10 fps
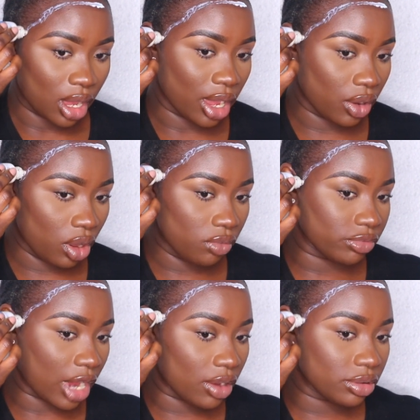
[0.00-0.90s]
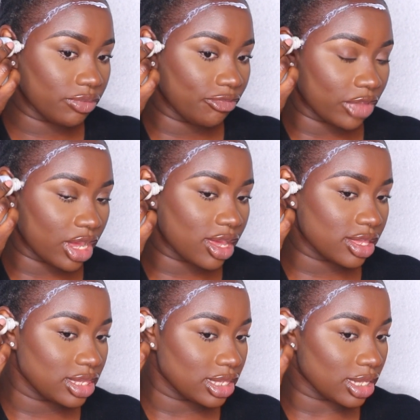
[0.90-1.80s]
I go round
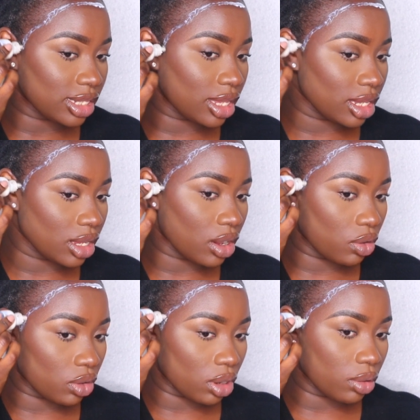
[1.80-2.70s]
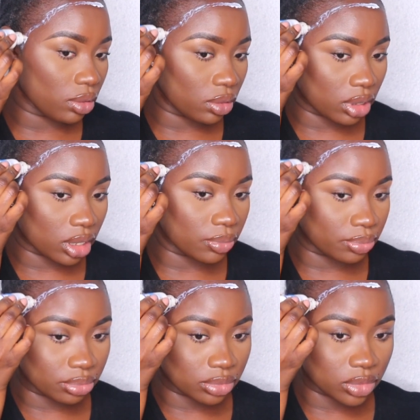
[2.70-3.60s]
first, and then I'll go, and
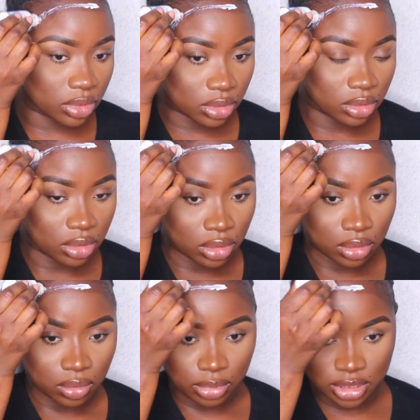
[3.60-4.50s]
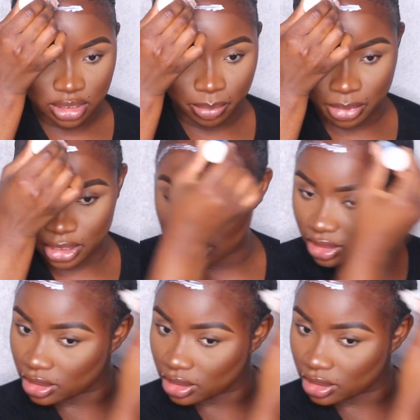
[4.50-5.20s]
um, once I place